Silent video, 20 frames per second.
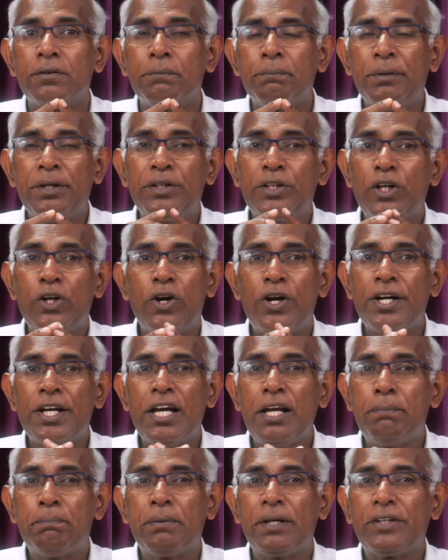May the Lord
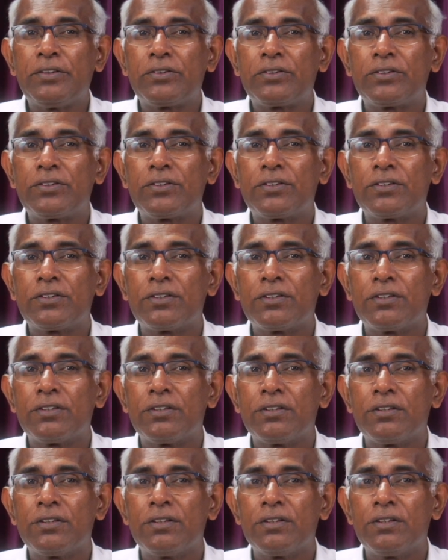help us.
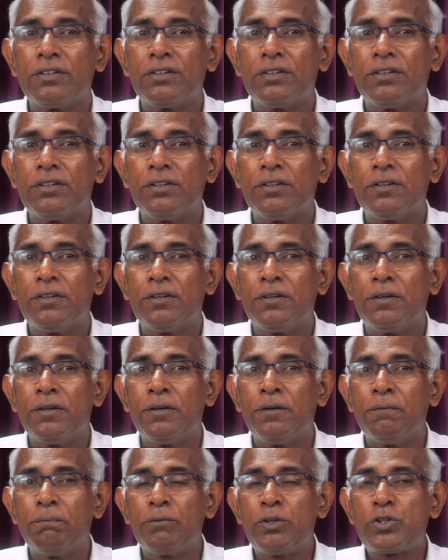
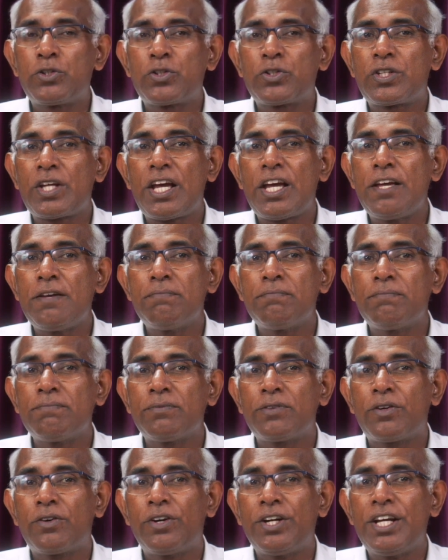The
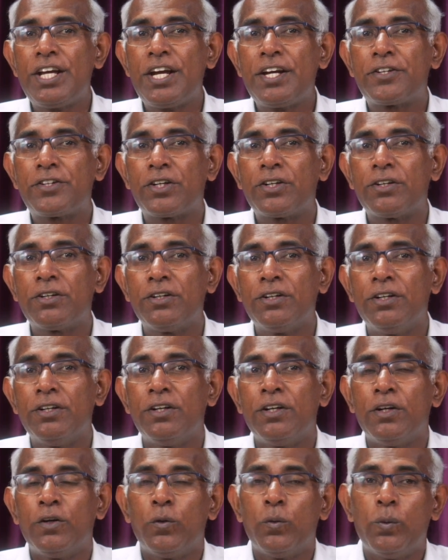same creator
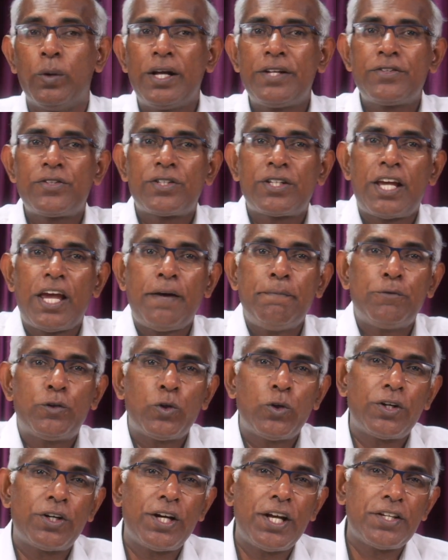once came
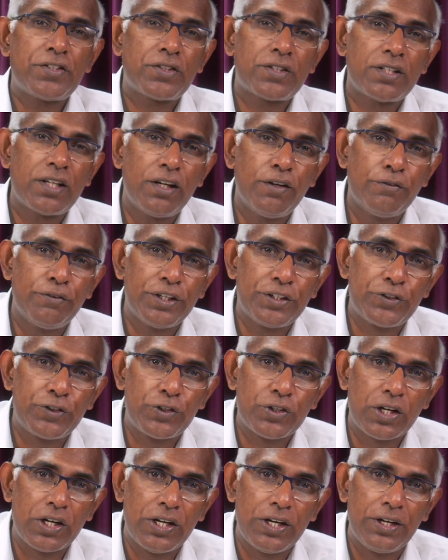to wrestle with
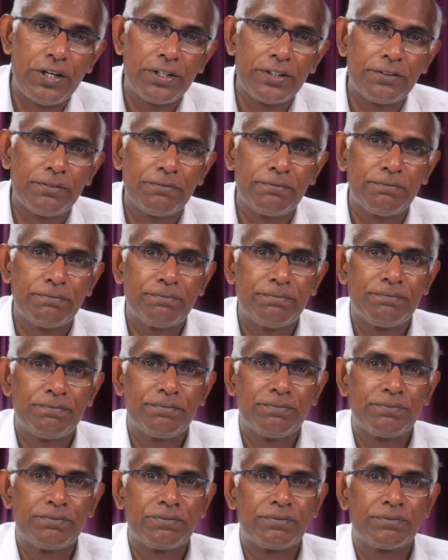John.
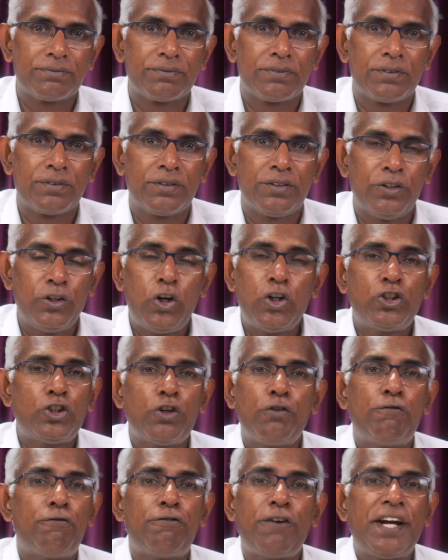Not
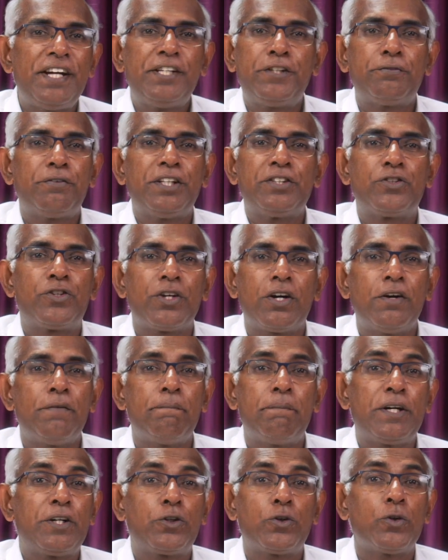to fight with
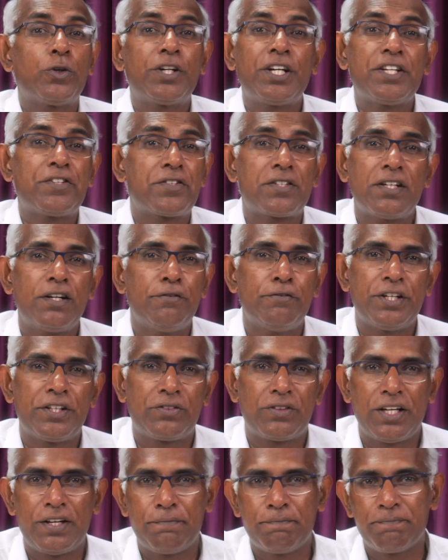John, but to wrestle
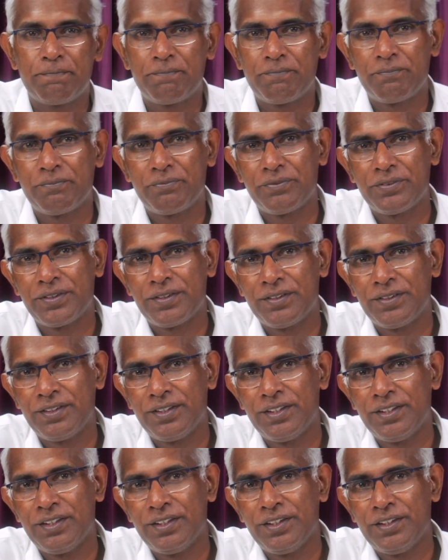with him.
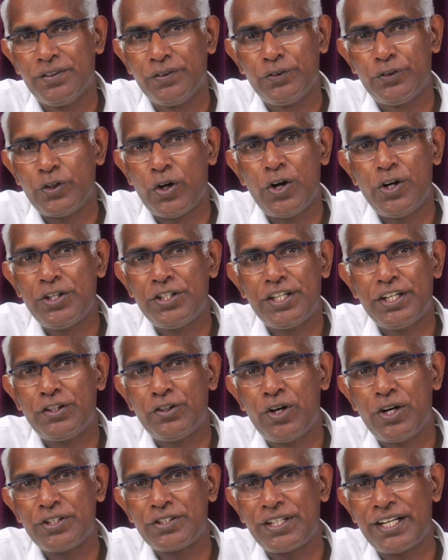John did
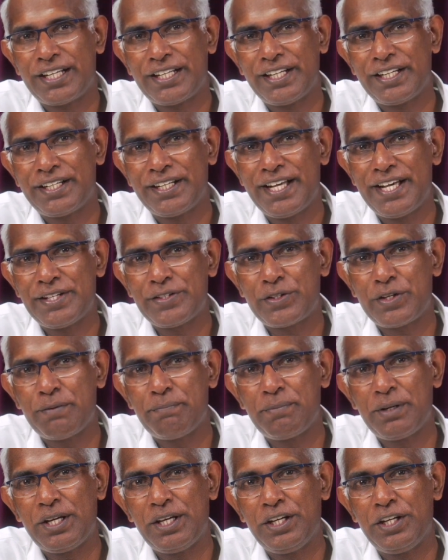not recognize
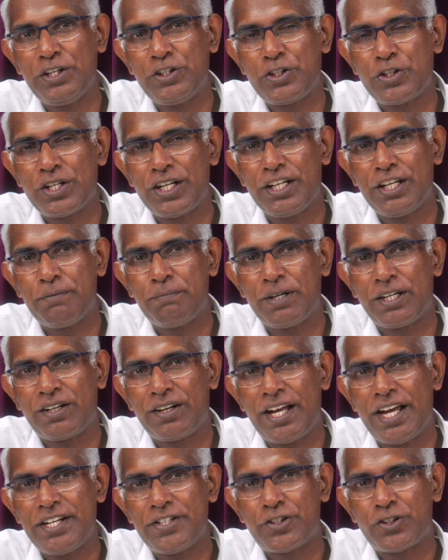him initially, but
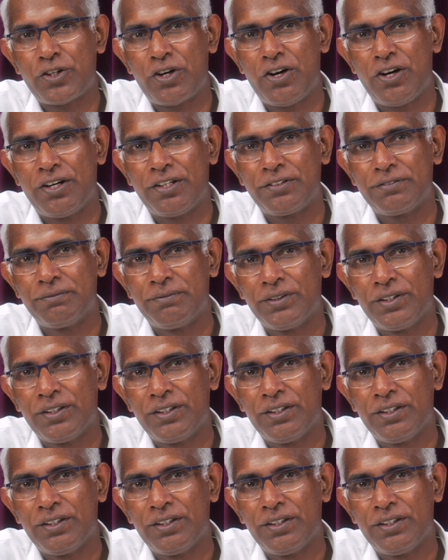later on,